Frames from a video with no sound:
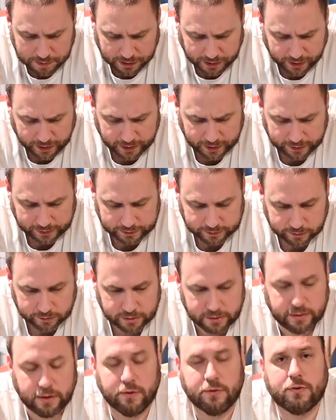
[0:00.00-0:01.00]
And,
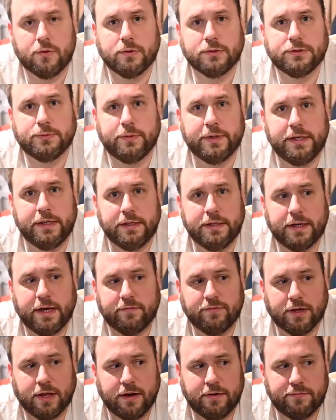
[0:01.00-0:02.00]
you know, of course, we
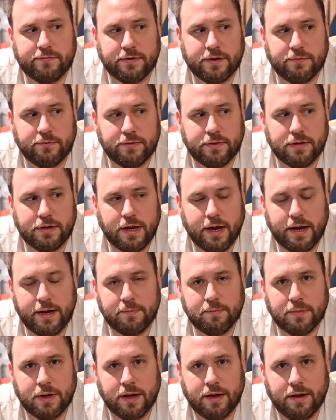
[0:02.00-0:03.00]
have a lot of fun with the
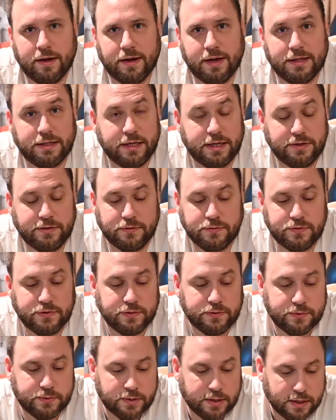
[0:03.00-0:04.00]
name, and they do
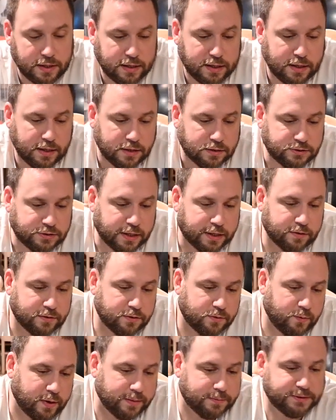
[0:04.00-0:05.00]
too. Check out
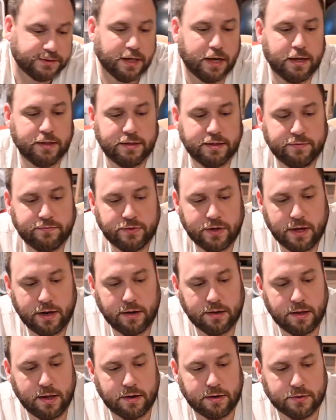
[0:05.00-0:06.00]
their website. They've got
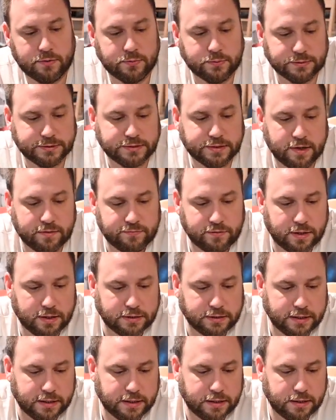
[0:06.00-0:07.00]
a lot of cool stuff
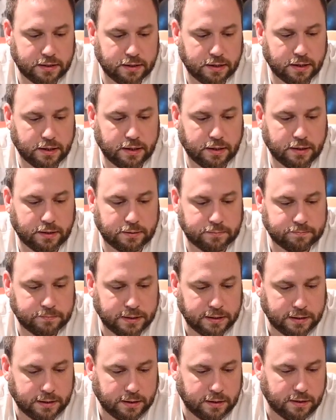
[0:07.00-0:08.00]
on there, a
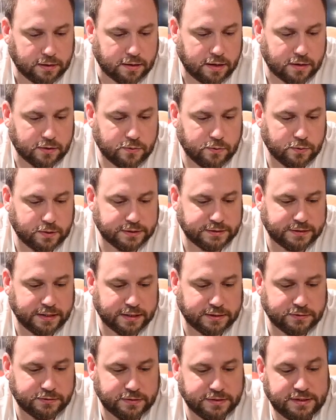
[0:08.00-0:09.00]
lot of cool
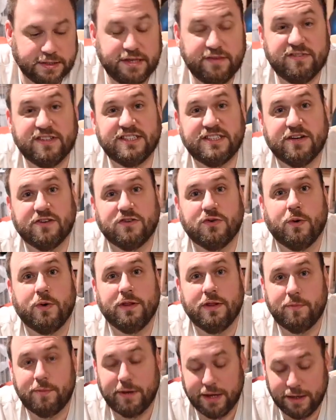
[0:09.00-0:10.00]
accessories. They even sell
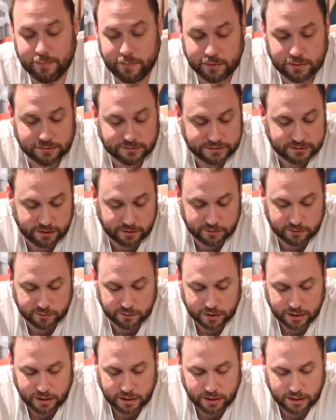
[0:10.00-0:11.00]
toilet paper.
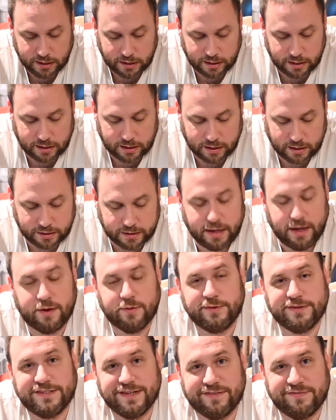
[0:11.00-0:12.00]
So, yeah, I
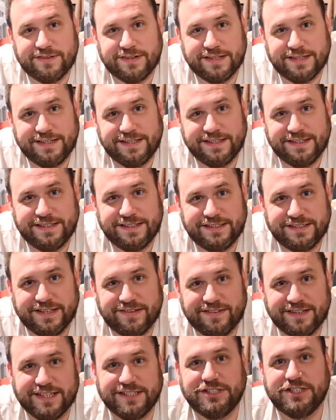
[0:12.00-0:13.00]
would definitely
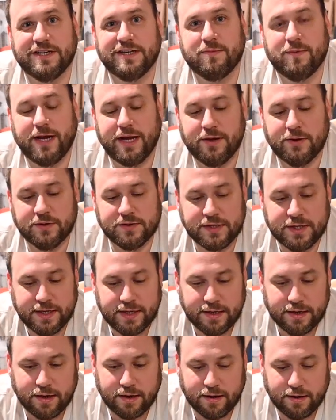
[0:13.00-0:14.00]
check them out.
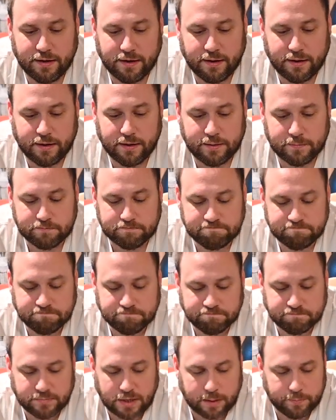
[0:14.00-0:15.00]
I'm
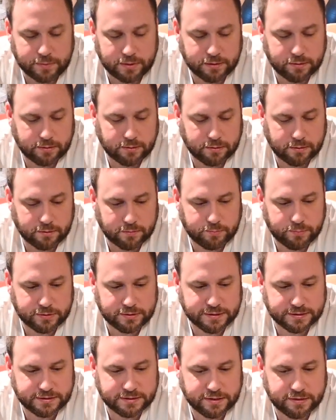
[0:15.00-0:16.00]
going to put
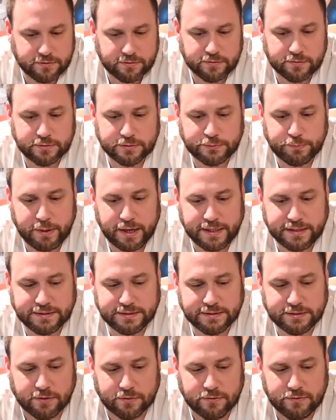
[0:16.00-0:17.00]
this thing through its
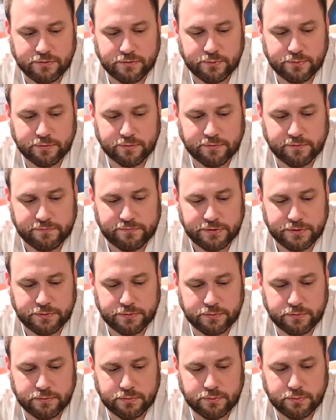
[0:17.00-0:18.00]
paces. I'll do a
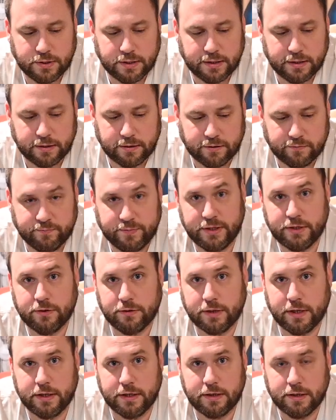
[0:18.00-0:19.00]
review, me
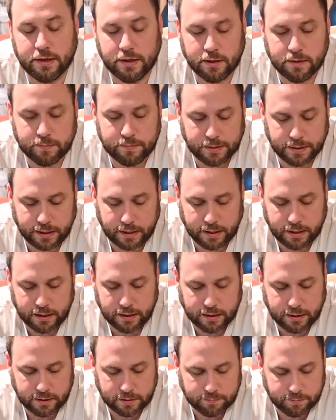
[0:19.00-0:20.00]
hooking it up
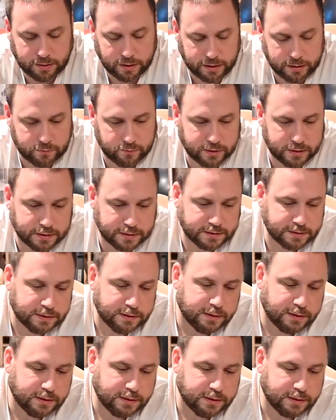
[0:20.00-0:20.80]
and playing with it.